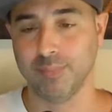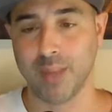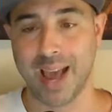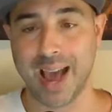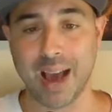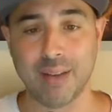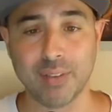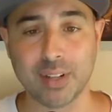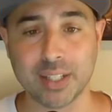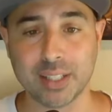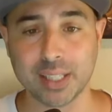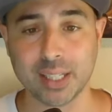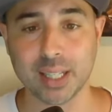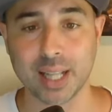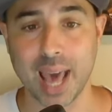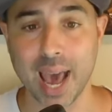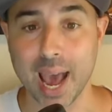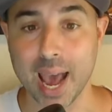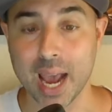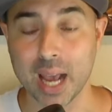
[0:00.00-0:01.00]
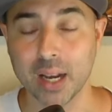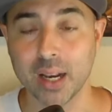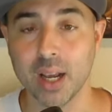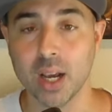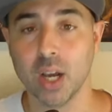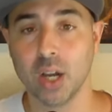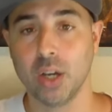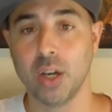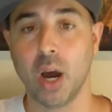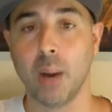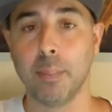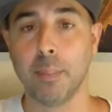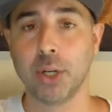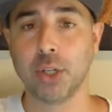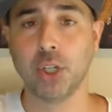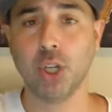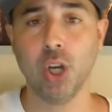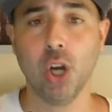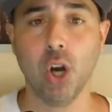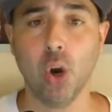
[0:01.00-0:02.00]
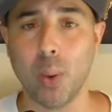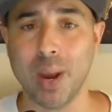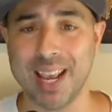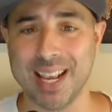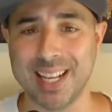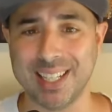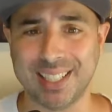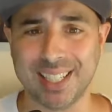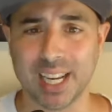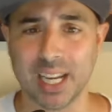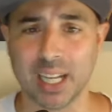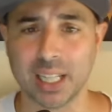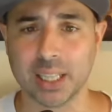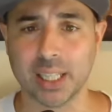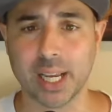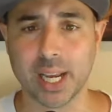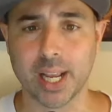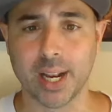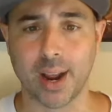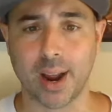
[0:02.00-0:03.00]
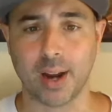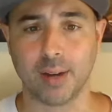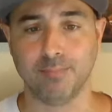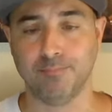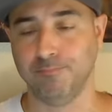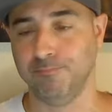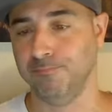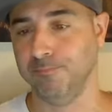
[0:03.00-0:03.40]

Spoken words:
Haven't seen that. Number two, is he a leader?